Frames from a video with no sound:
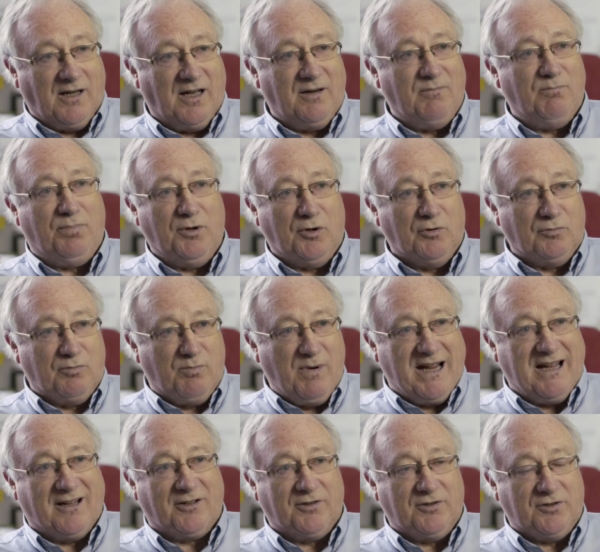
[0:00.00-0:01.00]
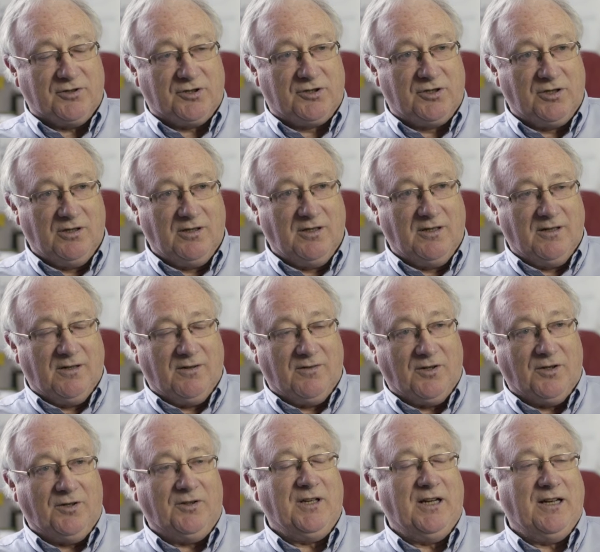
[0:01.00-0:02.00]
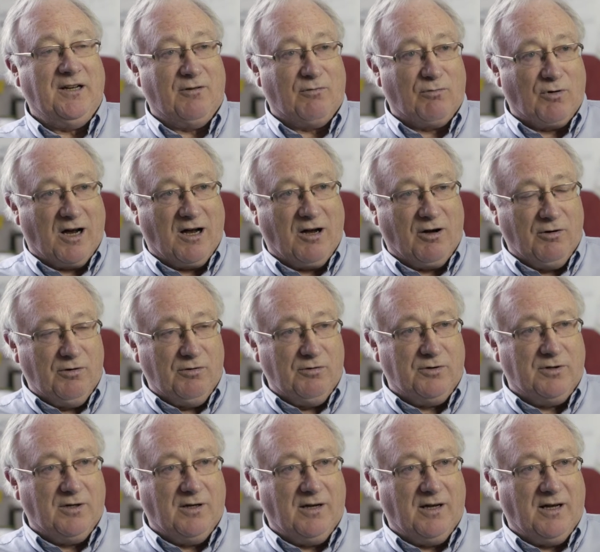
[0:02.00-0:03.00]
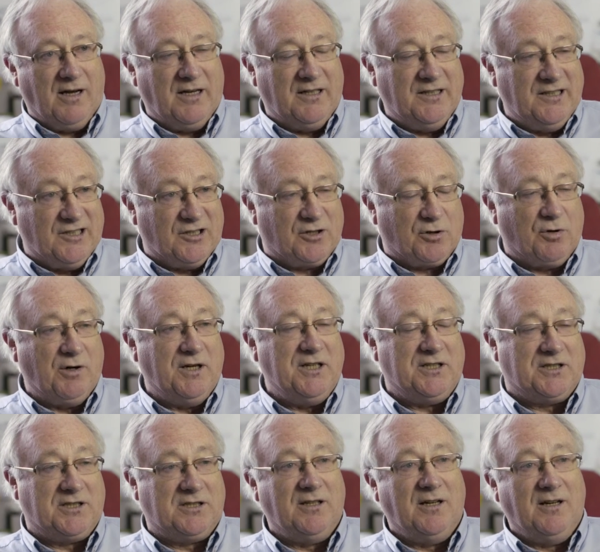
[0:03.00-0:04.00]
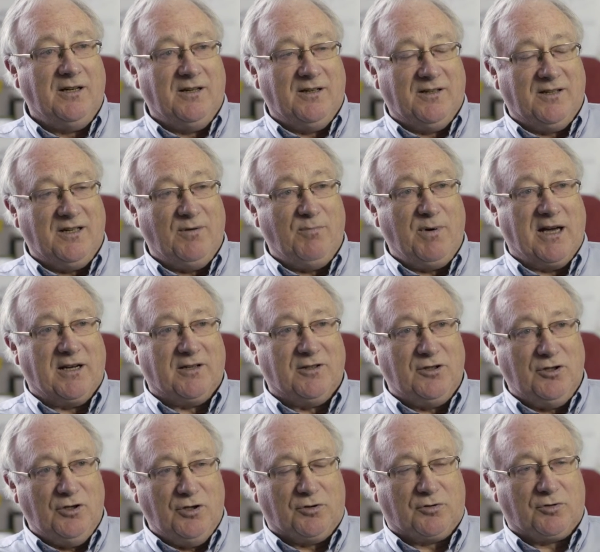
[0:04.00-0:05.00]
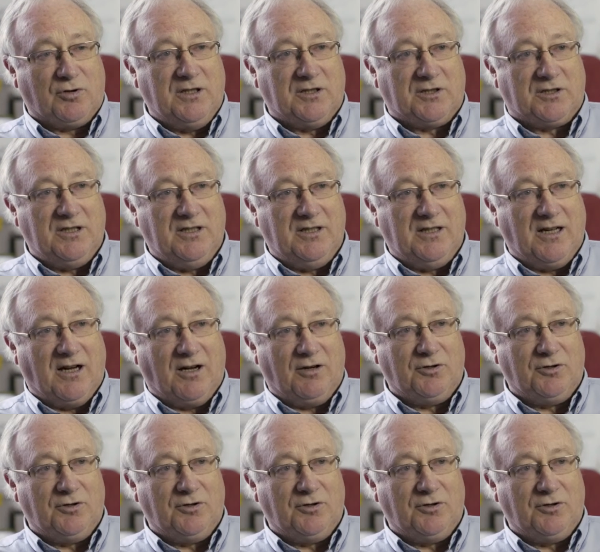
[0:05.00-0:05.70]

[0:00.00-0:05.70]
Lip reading: and build mountains that then erode and increase the amount of nutrients in the